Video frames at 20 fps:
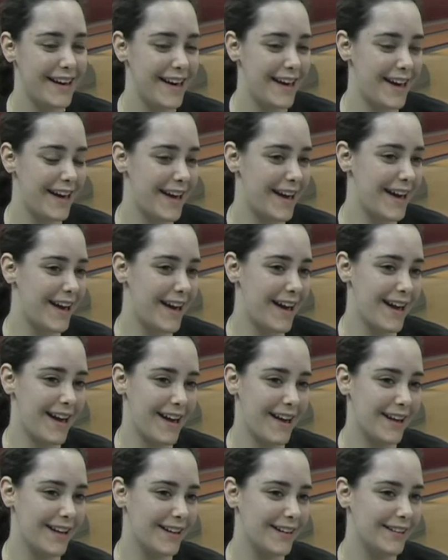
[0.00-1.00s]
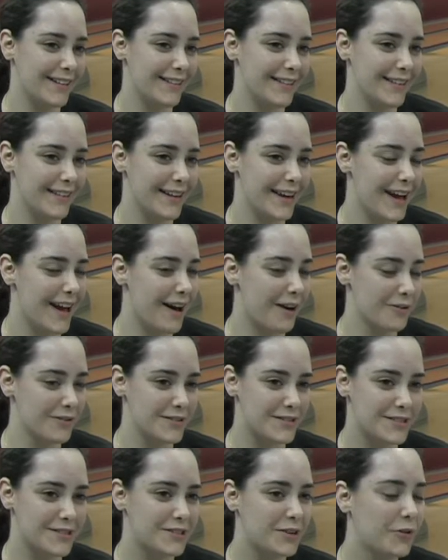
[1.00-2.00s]
And yeah, I
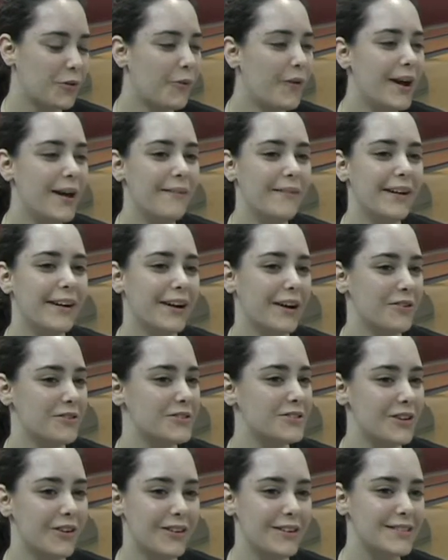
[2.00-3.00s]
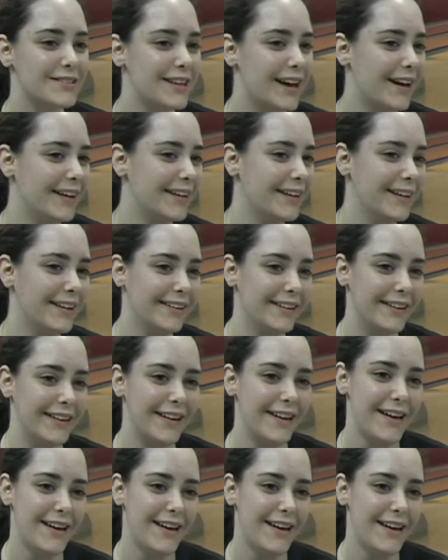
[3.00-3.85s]
was screaming, I was so excited.